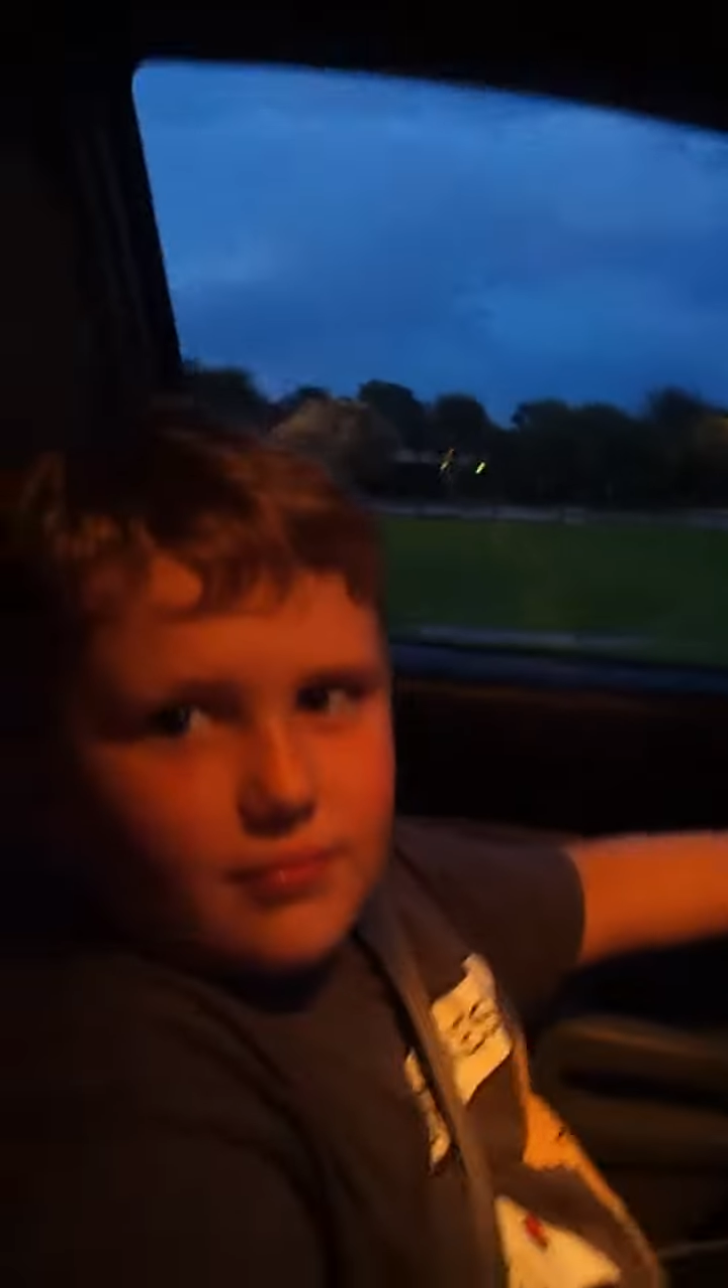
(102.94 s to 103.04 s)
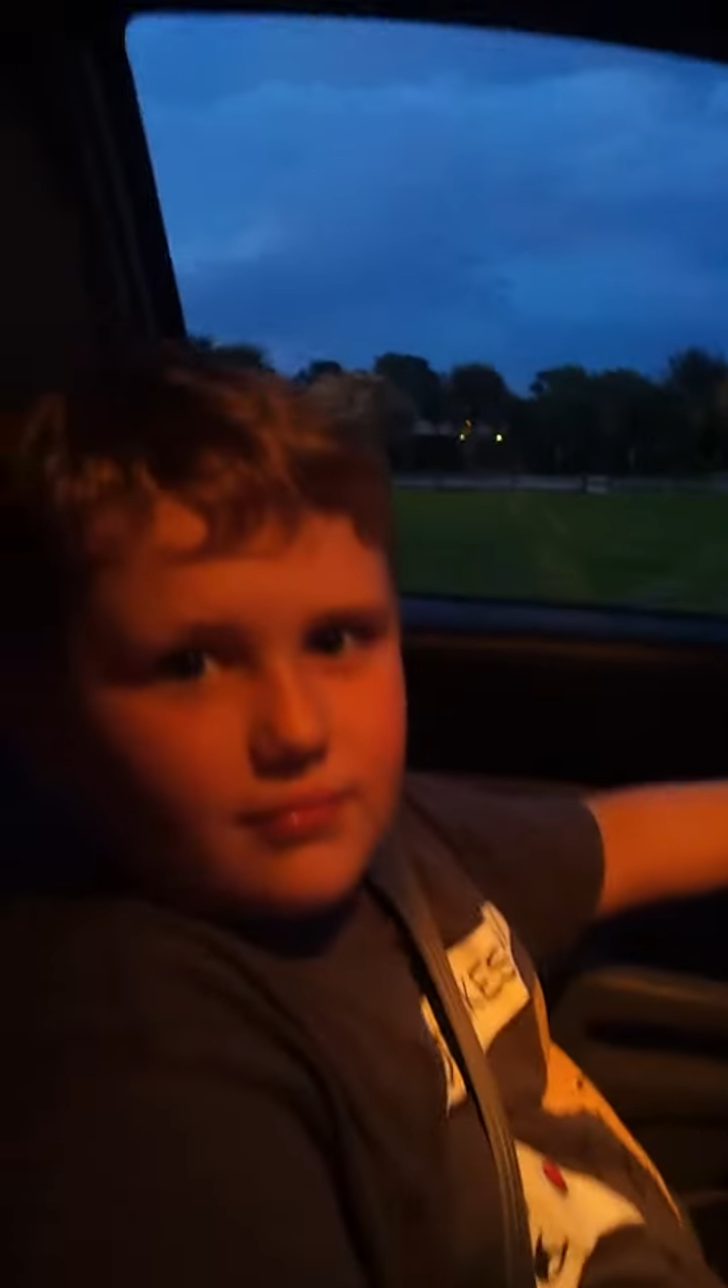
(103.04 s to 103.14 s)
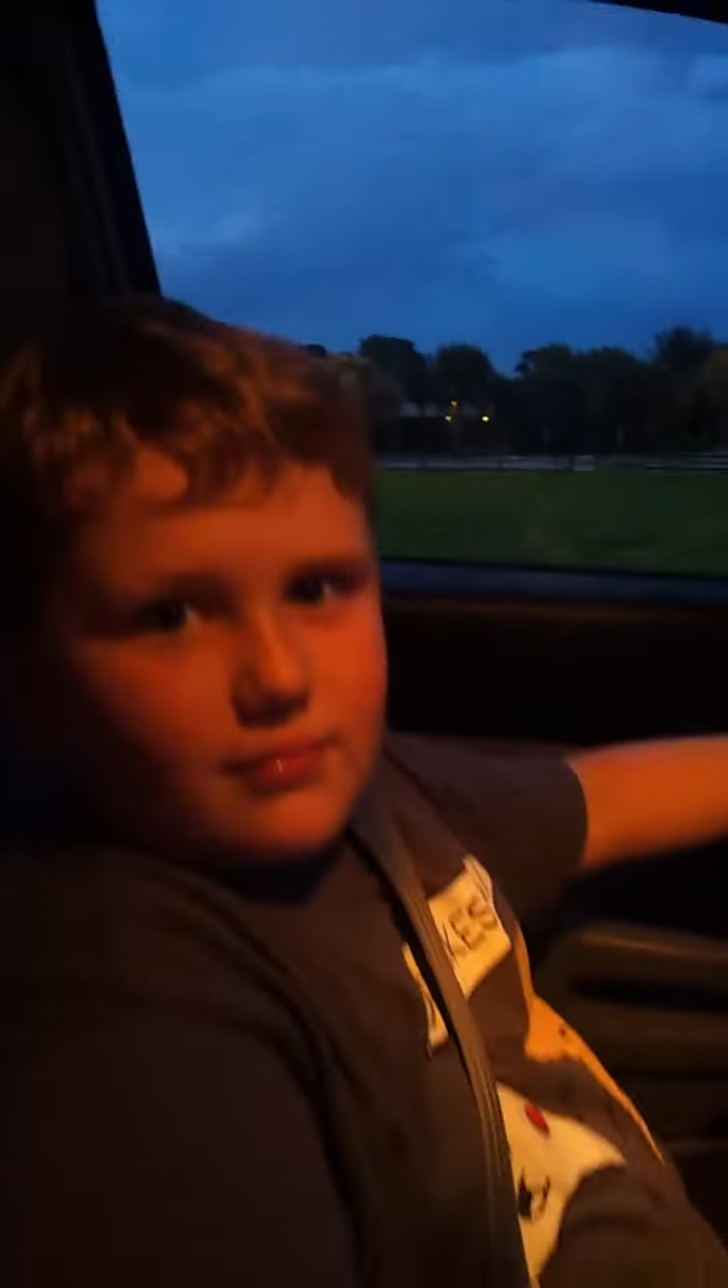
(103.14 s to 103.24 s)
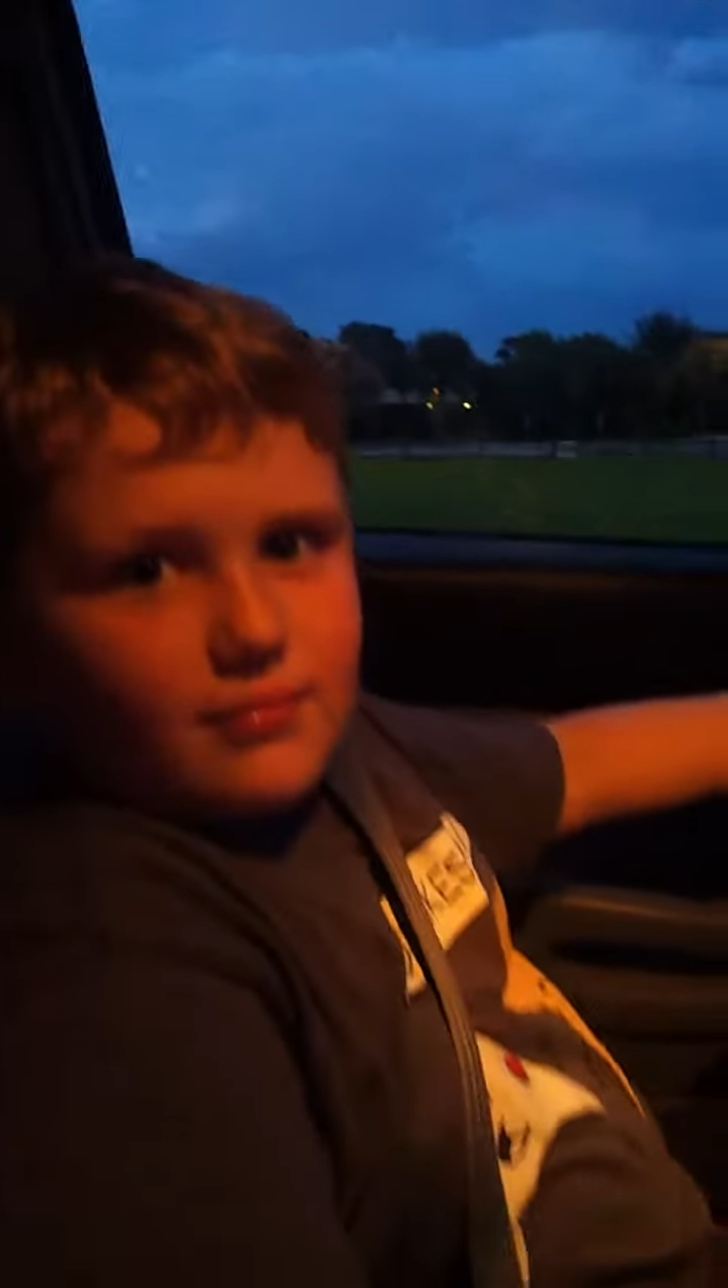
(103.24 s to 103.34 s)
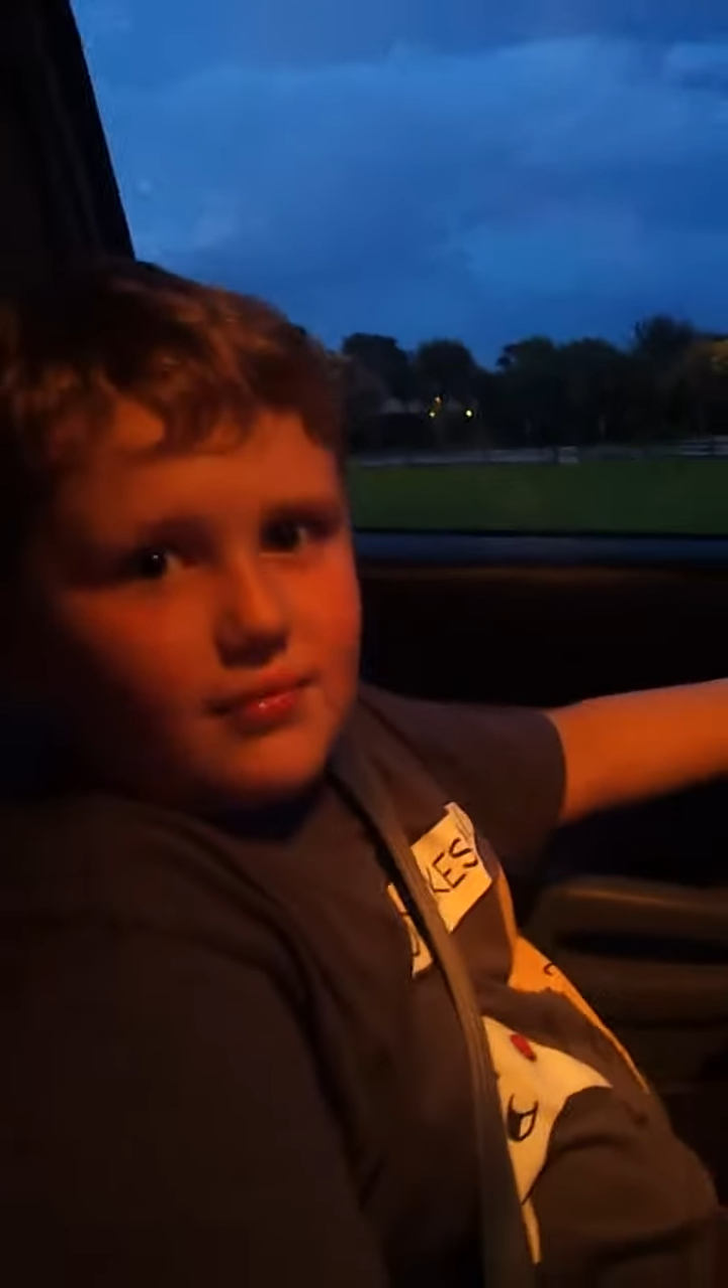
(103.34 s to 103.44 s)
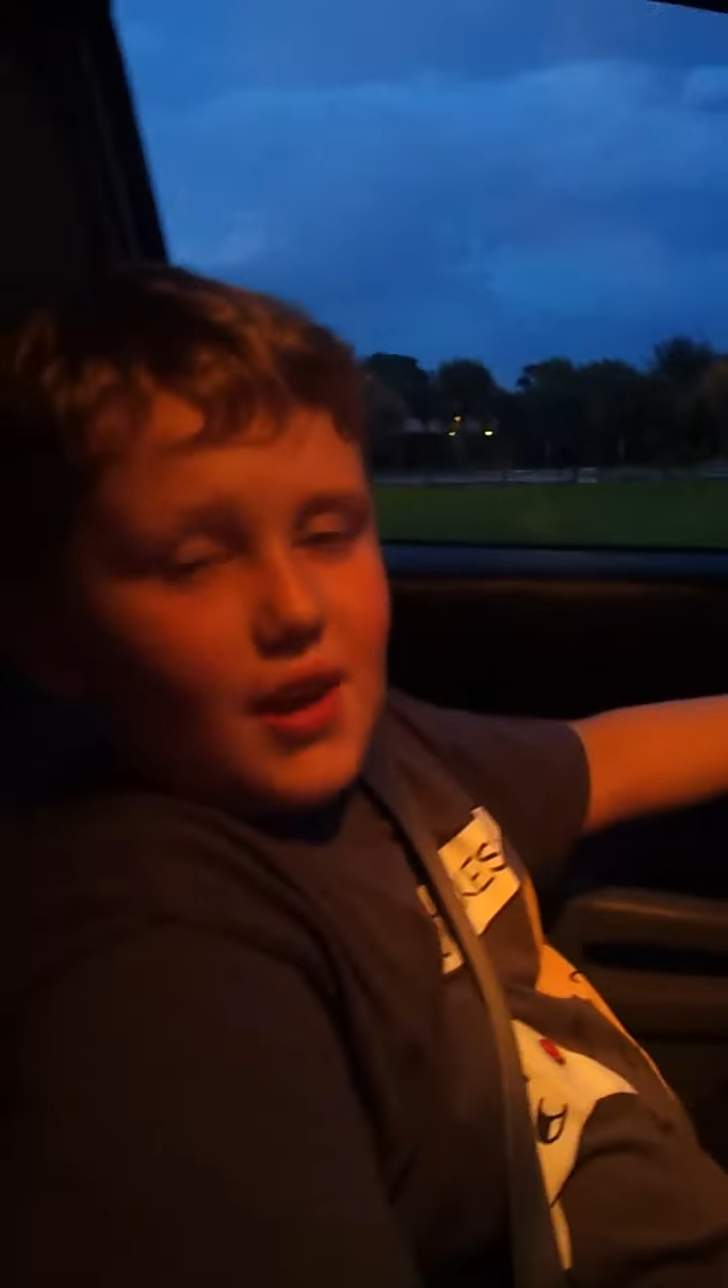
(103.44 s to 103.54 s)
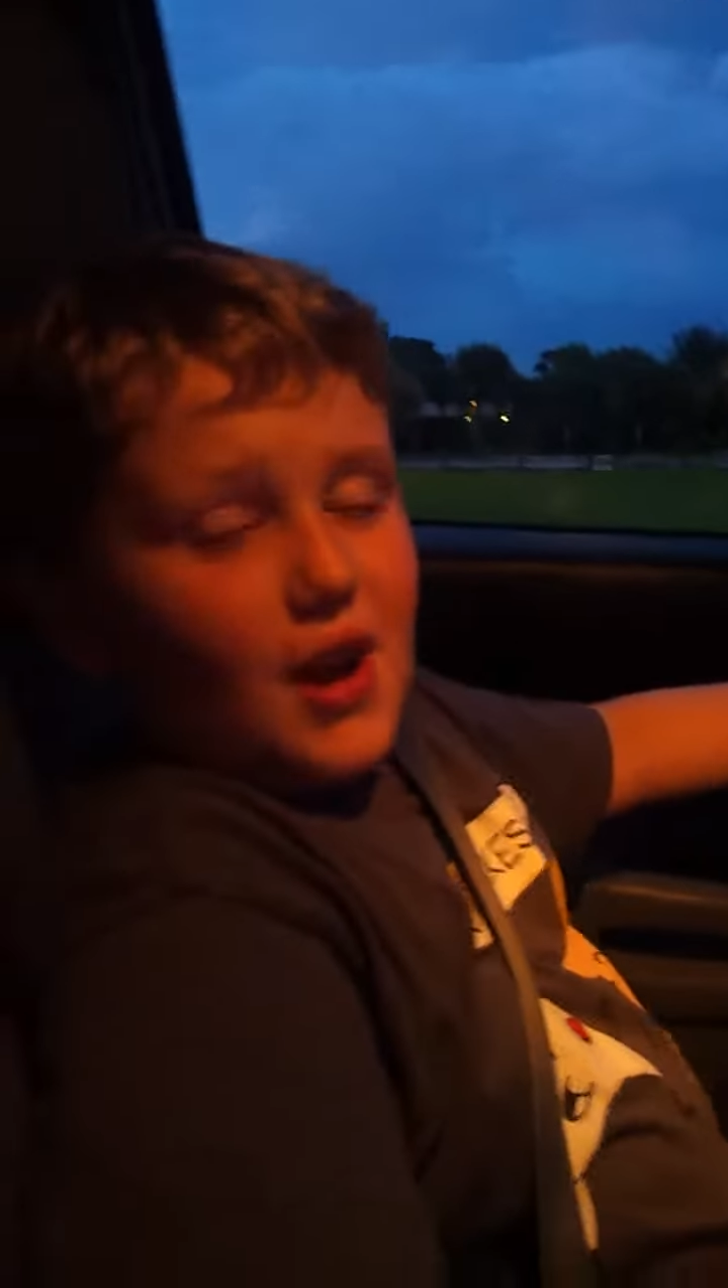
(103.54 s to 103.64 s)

want to say?